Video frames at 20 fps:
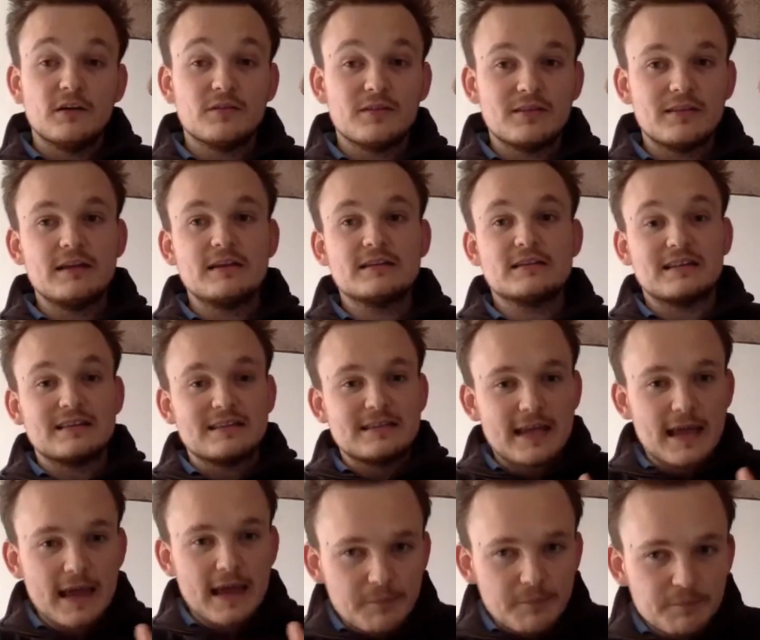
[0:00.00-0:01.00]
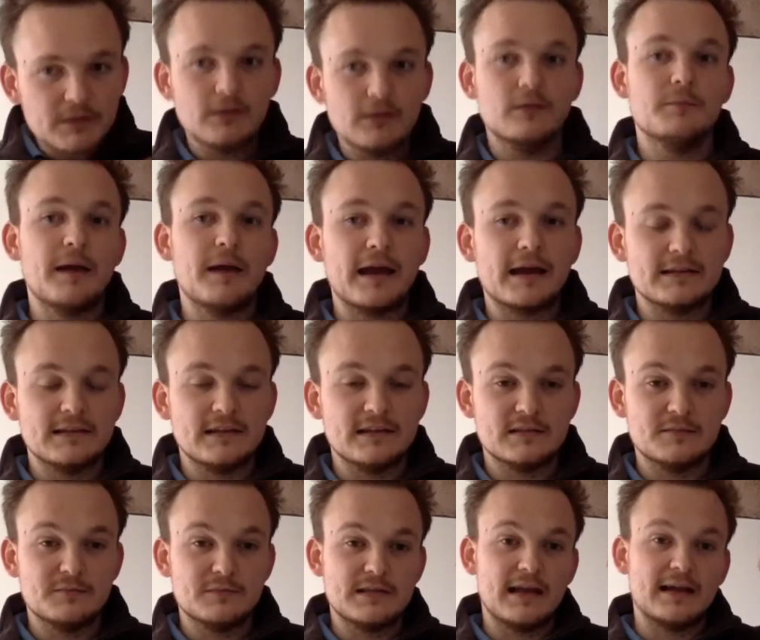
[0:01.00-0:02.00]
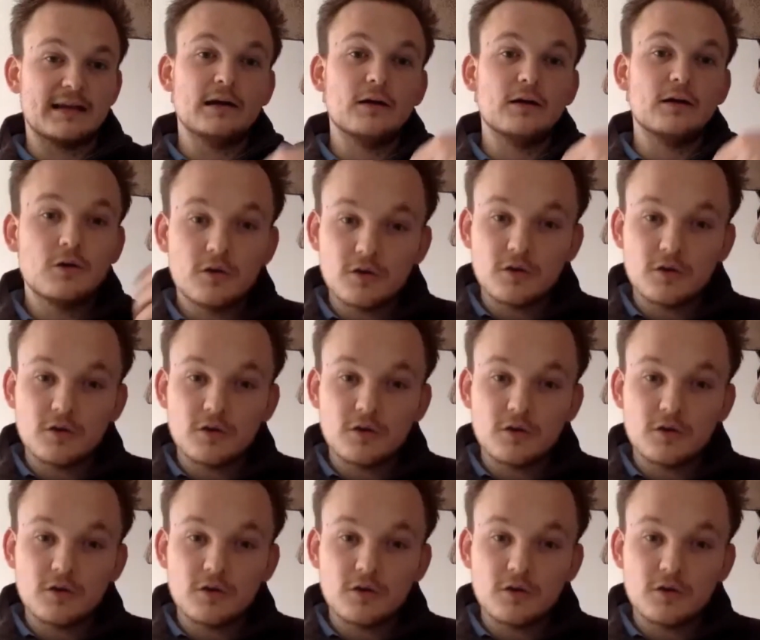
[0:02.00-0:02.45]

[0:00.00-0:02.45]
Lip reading: these are typical mechanisms that can